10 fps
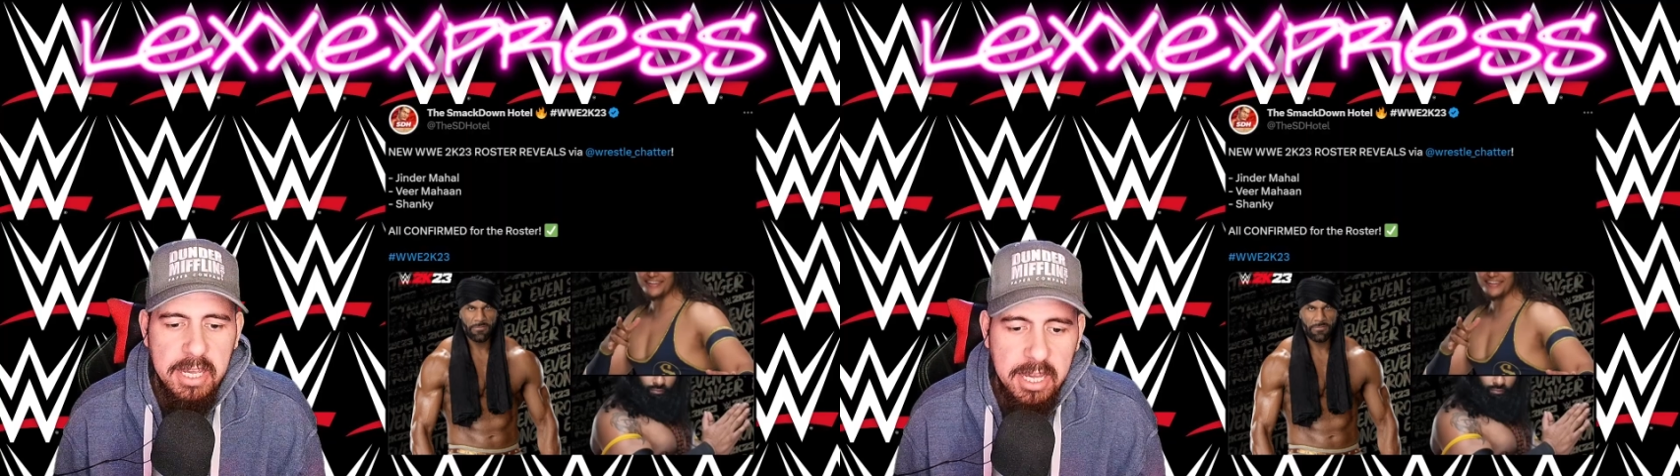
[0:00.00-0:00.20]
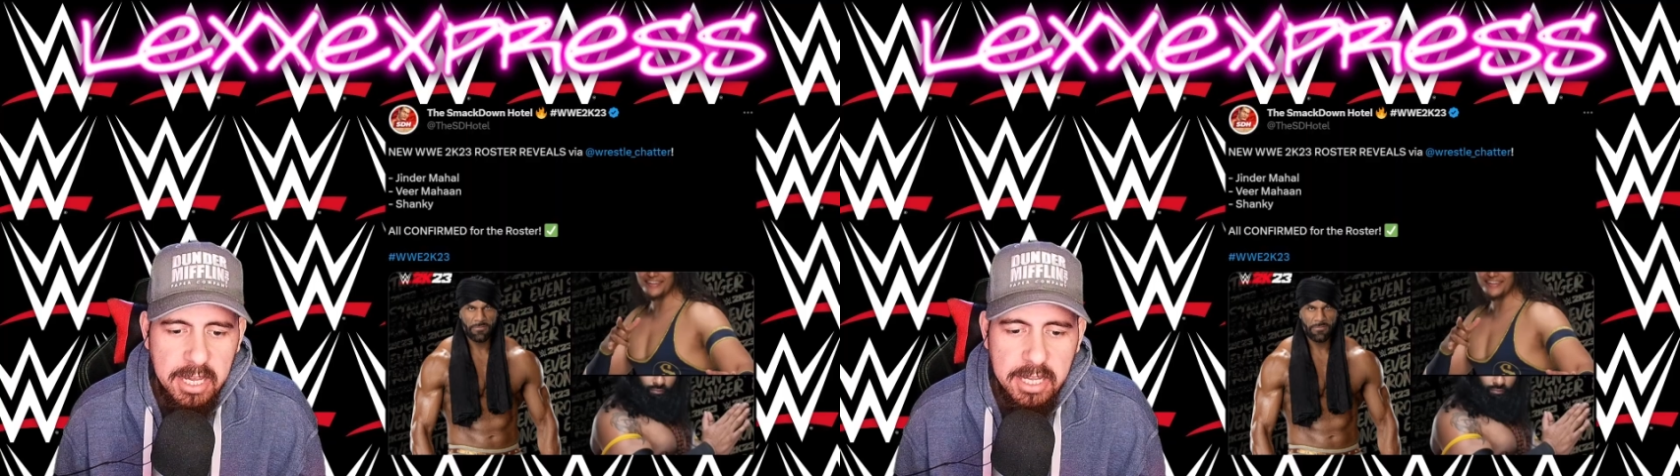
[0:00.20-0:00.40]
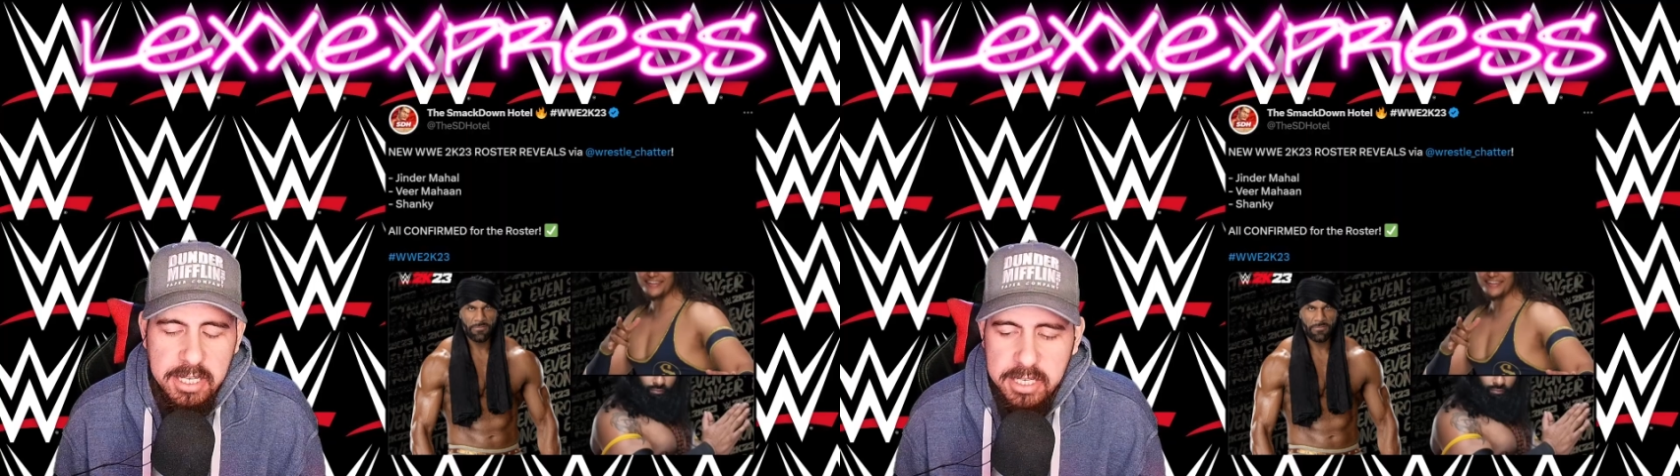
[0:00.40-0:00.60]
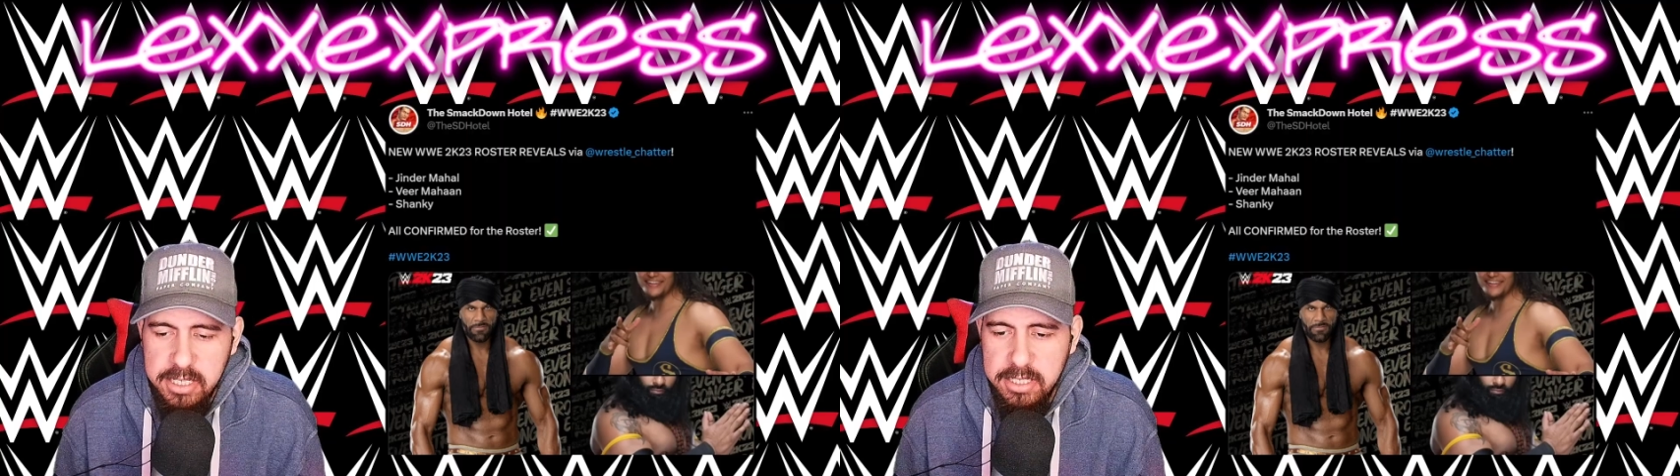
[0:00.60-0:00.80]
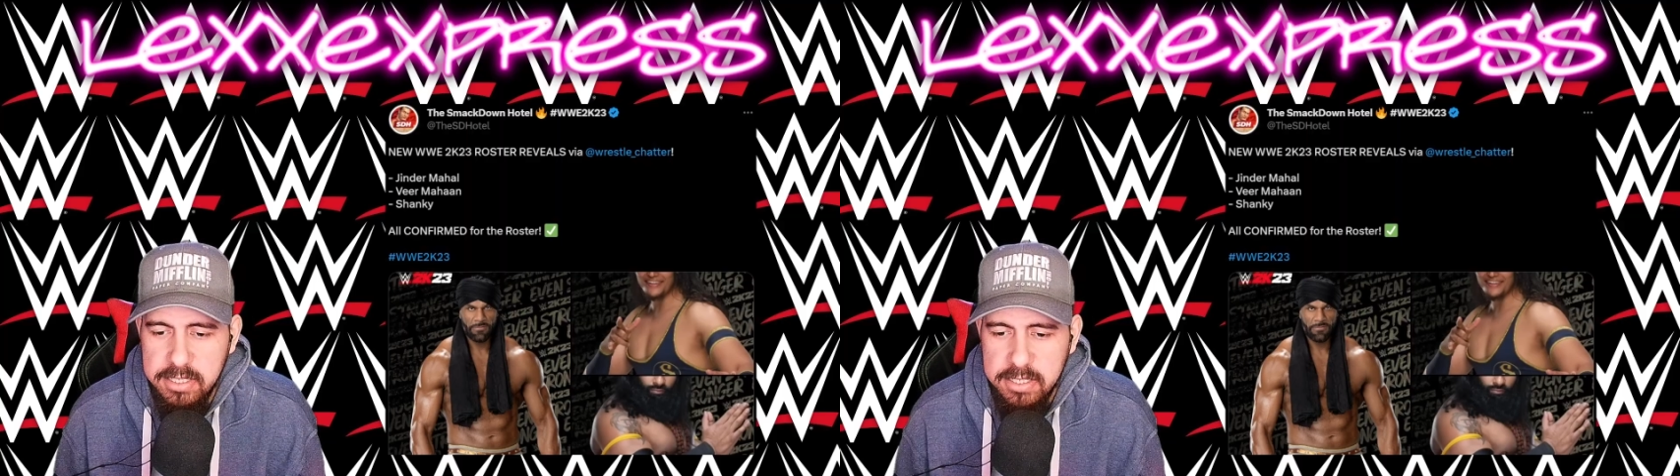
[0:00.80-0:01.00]
and
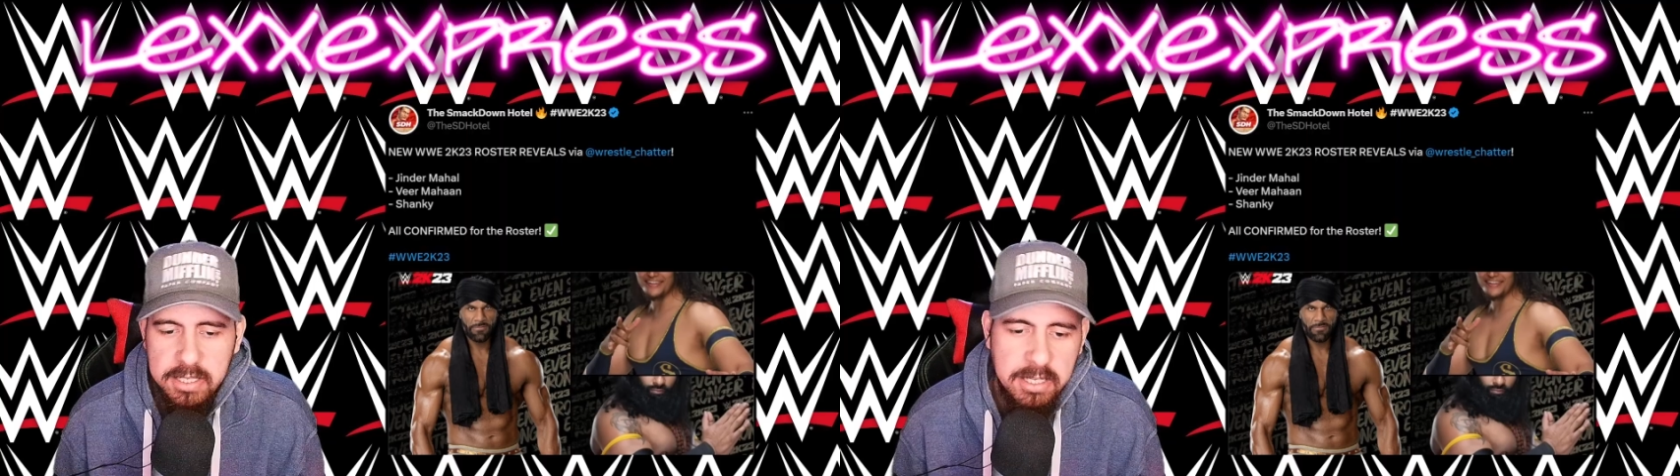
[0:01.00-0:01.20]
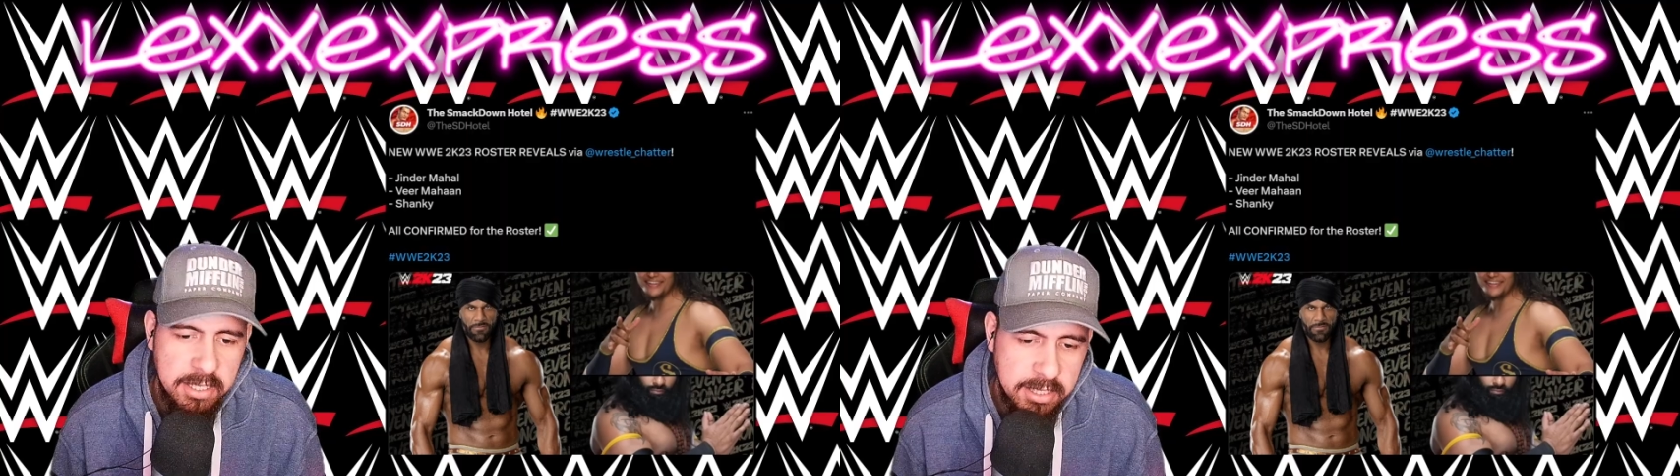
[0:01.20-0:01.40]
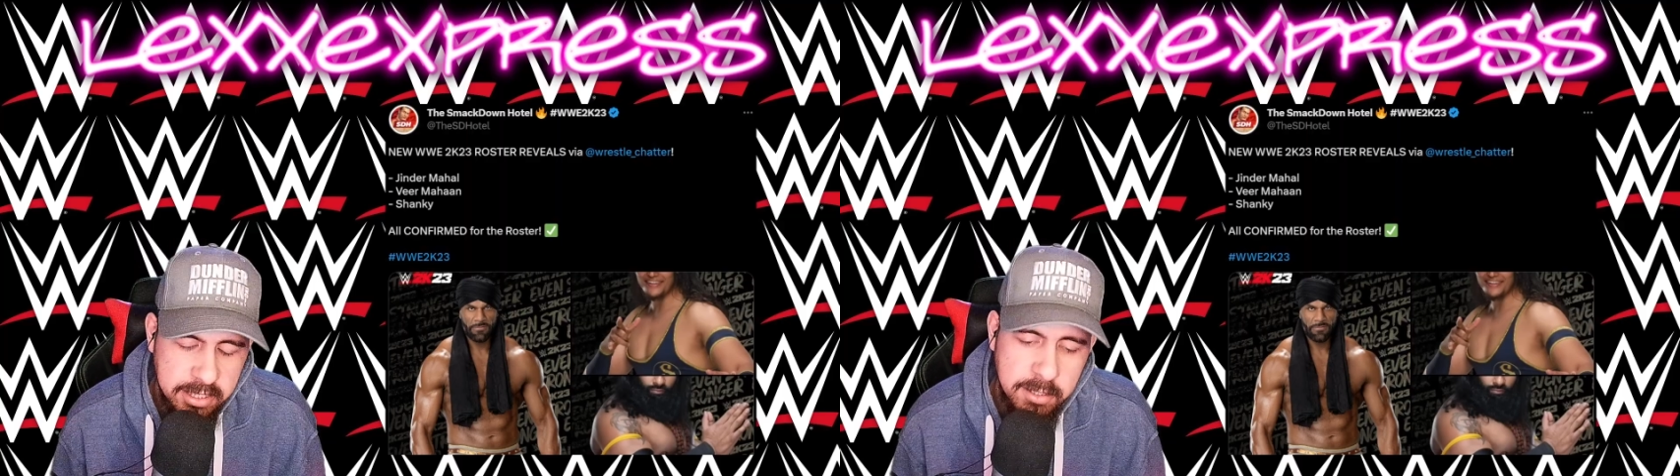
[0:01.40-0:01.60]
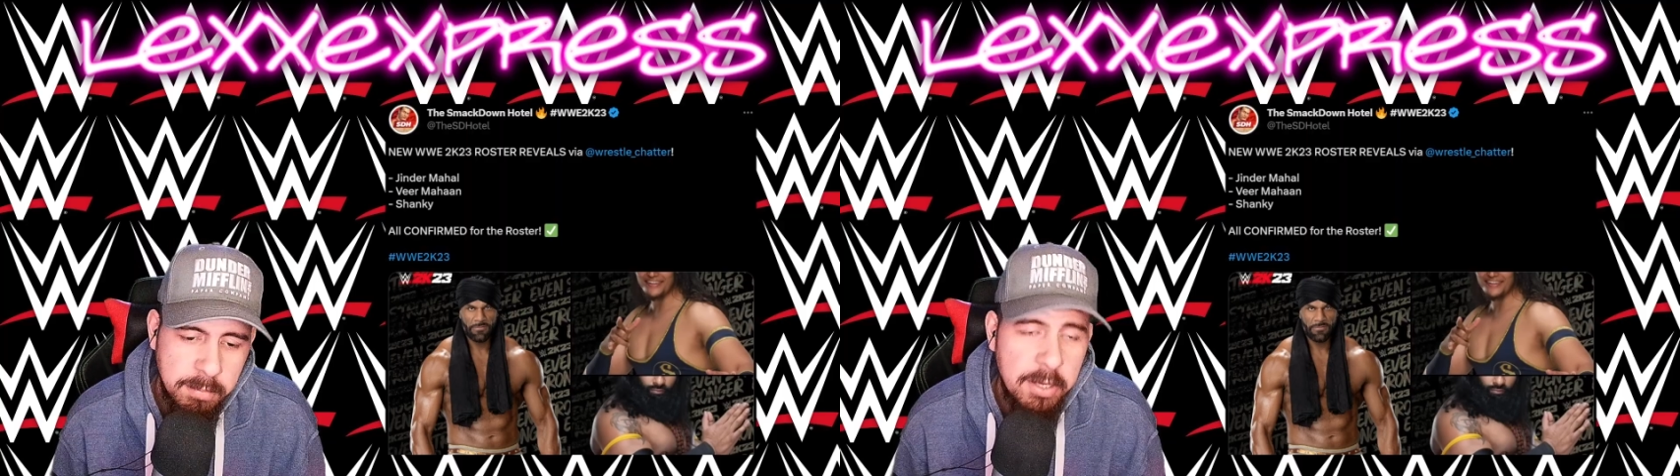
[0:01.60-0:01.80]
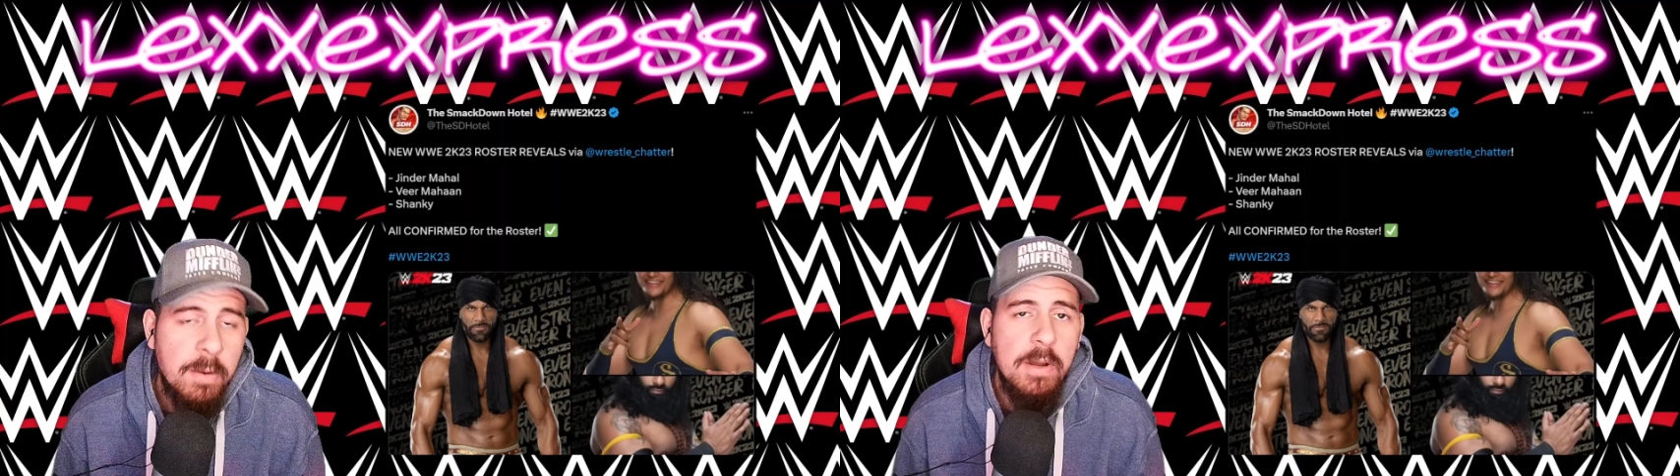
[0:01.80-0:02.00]
he's
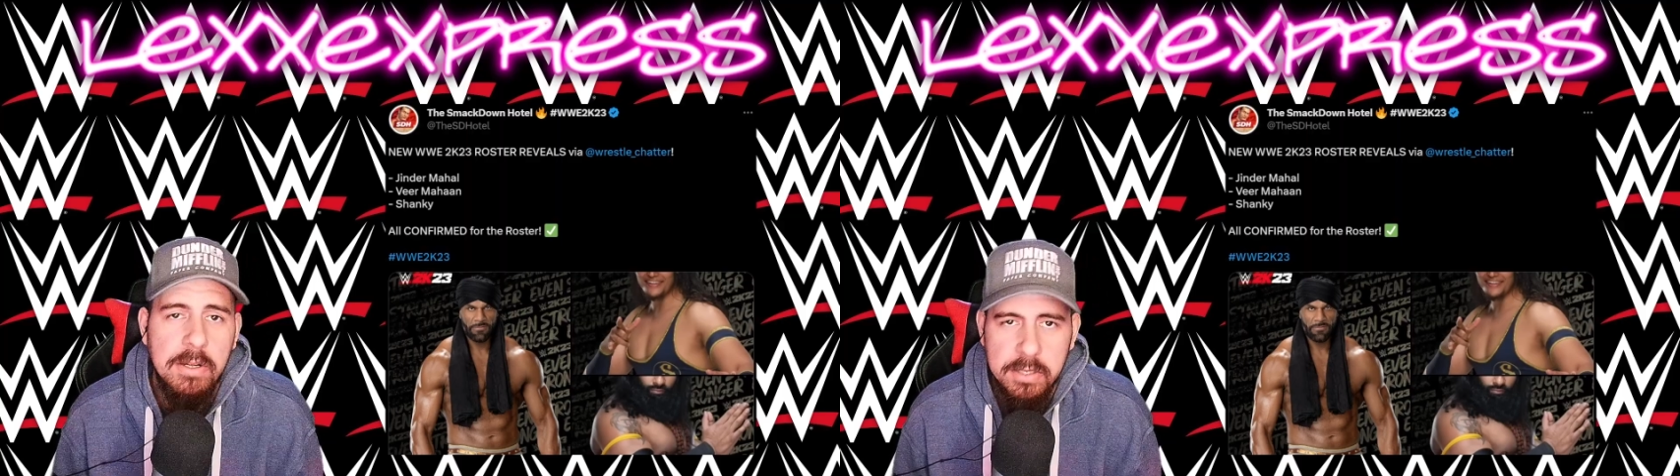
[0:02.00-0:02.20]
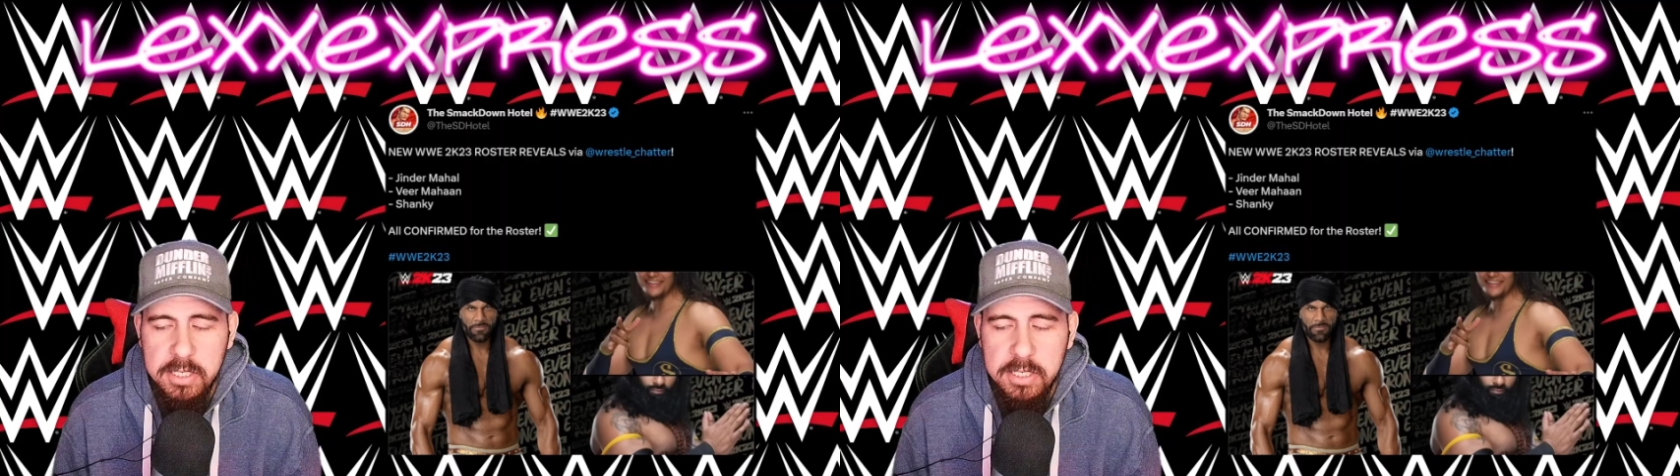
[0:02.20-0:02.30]
been around.